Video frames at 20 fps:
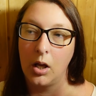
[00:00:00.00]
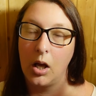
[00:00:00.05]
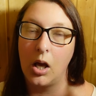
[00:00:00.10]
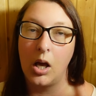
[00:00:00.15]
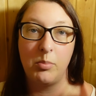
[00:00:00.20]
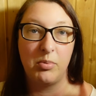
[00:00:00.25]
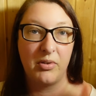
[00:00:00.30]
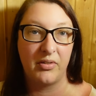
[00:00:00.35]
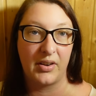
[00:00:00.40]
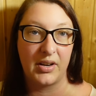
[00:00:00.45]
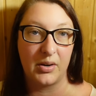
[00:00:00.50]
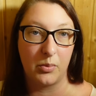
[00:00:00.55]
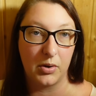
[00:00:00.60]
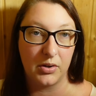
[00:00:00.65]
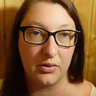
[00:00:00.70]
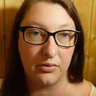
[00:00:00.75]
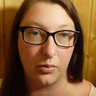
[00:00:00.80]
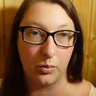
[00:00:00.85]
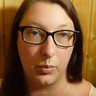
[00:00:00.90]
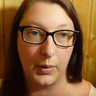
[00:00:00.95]
Hope you've had a
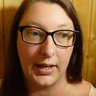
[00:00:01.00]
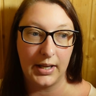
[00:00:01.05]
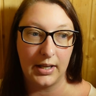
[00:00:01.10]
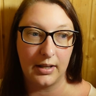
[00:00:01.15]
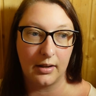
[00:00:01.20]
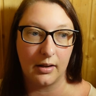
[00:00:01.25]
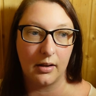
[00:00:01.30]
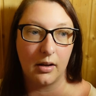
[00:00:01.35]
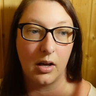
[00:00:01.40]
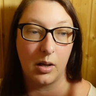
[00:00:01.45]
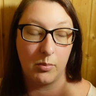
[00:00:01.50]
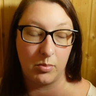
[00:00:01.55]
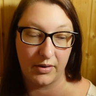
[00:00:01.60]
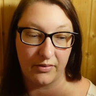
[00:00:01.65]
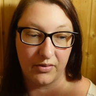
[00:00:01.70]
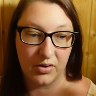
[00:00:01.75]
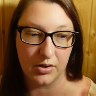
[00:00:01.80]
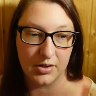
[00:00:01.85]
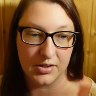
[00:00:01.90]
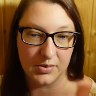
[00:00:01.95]
wonderful week. Hope you
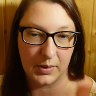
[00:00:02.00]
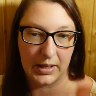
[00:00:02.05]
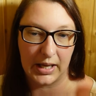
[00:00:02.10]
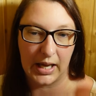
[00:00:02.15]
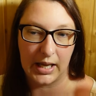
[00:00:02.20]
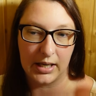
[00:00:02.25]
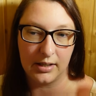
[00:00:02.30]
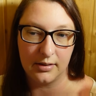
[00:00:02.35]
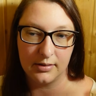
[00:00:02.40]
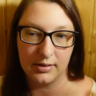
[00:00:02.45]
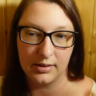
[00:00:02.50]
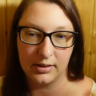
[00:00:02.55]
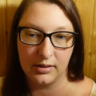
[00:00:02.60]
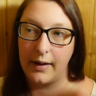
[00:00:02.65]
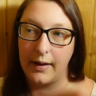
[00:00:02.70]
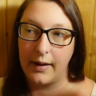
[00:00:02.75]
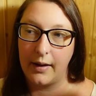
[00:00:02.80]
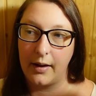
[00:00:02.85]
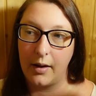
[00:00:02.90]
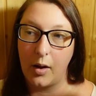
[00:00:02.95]
have a nice weekend.
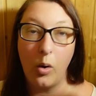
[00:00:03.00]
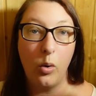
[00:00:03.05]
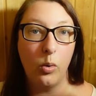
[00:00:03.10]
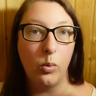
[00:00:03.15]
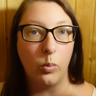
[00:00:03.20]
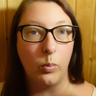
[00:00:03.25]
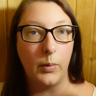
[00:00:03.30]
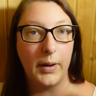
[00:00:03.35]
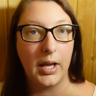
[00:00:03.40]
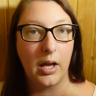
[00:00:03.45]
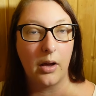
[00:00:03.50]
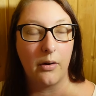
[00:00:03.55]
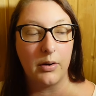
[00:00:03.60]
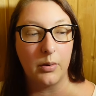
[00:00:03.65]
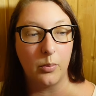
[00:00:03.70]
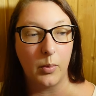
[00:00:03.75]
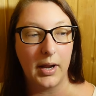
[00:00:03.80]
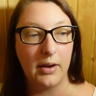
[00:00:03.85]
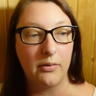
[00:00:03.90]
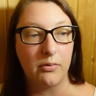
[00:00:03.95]
Oh, we're going
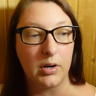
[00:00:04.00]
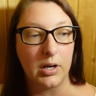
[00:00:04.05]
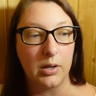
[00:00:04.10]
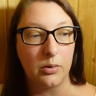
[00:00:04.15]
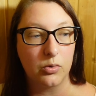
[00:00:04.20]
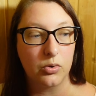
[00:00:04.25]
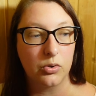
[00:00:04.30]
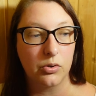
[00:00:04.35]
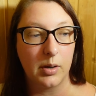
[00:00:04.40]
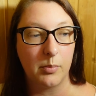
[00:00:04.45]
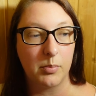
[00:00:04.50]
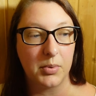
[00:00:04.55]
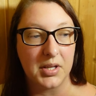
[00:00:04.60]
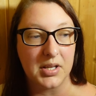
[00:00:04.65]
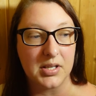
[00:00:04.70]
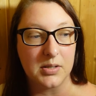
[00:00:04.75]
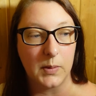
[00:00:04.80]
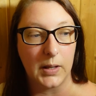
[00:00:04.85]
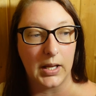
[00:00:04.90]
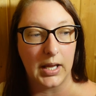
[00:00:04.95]
away for a little trip
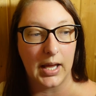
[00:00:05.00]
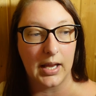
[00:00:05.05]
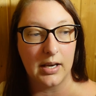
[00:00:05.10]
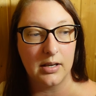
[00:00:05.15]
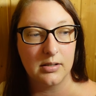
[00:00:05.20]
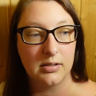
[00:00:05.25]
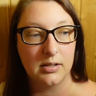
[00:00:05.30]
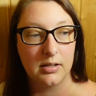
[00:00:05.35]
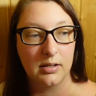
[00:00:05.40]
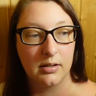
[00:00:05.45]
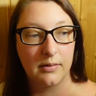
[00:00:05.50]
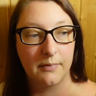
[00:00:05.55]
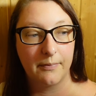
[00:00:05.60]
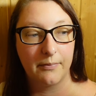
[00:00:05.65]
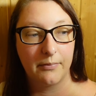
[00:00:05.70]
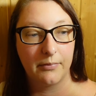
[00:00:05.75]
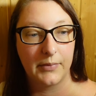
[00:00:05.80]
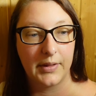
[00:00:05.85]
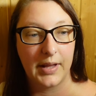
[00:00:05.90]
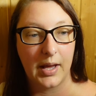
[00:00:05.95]
this weekend.
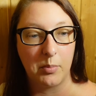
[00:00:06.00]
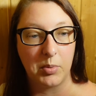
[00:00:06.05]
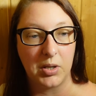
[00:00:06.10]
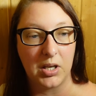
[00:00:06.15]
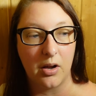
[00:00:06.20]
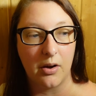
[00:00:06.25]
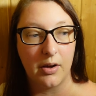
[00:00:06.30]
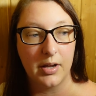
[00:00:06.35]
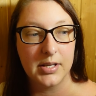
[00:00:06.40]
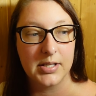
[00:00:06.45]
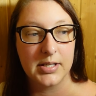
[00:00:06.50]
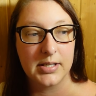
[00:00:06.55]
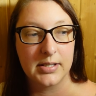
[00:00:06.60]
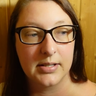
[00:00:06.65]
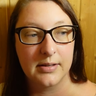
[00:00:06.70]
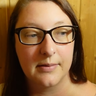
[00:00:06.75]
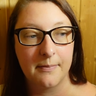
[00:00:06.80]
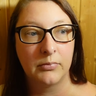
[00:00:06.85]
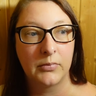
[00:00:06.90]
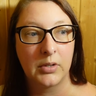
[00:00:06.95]
That'd be
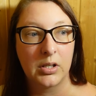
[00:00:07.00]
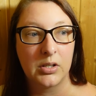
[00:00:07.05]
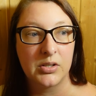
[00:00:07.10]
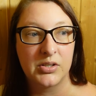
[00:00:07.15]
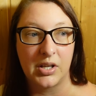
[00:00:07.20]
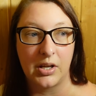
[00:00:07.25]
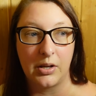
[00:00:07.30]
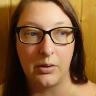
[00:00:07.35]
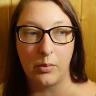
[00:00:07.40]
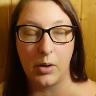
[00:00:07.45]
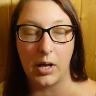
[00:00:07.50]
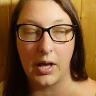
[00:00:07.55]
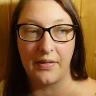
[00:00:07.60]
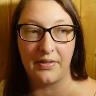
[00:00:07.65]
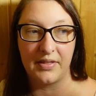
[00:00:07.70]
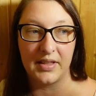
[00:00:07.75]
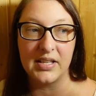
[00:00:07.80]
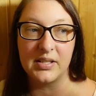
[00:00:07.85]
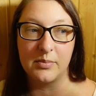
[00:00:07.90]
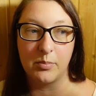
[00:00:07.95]
nice. So
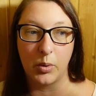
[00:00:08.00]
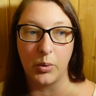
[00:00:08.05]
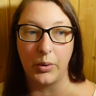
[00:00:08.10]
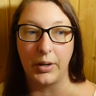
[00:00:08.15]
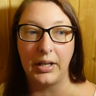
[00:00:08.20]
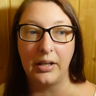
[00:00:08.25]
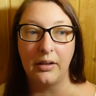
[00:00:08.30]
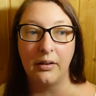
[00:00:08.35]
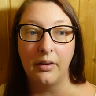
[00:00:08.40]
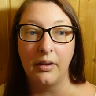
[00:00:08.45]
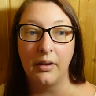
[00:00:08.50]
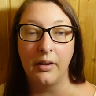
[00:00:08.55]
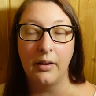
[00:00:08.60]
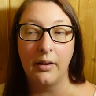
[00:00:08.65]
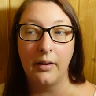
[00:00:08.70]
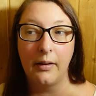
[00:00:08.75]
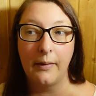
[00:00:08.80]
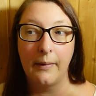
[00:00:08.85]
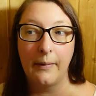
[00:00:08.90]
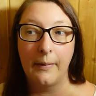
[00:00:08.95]
at this point,
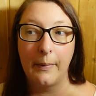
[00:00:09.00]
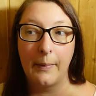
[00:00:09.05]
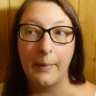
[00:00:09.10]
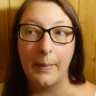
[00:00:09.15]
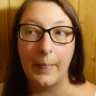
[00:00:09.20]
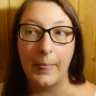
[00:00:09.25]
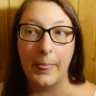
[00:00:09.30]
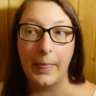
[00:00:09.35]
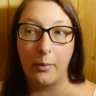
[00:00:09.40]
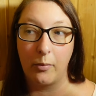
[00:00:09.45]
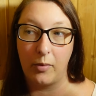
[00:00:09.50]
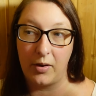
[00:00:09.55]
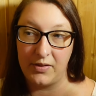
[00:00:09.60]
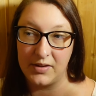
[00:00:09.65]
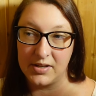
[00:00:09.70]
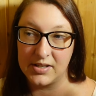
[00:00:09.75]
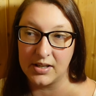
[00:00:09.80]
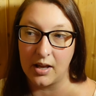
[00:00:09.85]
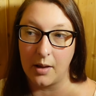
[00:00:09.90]
when this